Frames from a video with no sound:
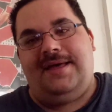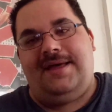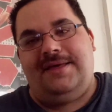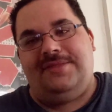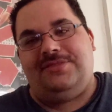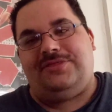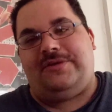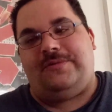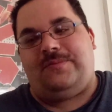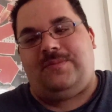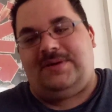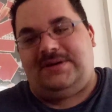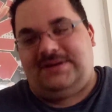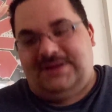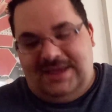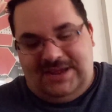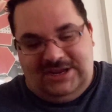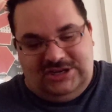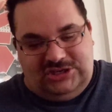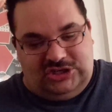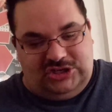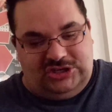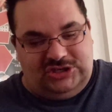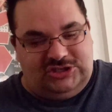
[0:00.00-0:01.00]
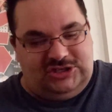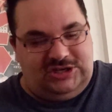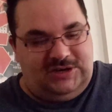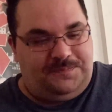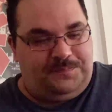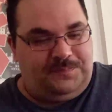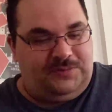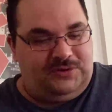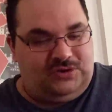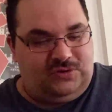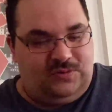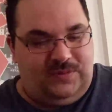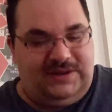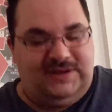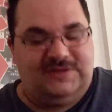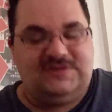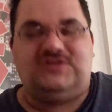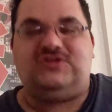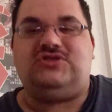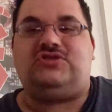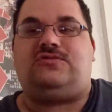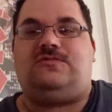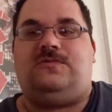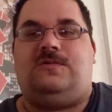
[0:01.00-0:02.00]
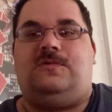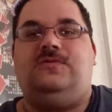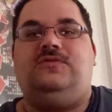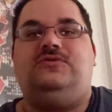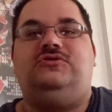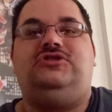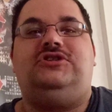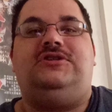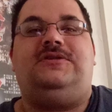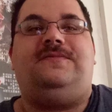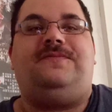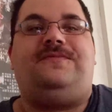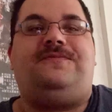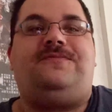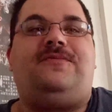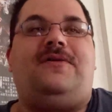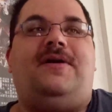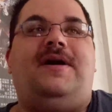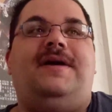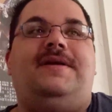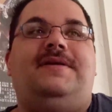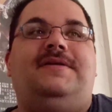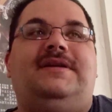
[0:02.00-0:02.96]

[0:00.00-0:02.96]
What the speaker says: The relationship between Scrooge and Fred,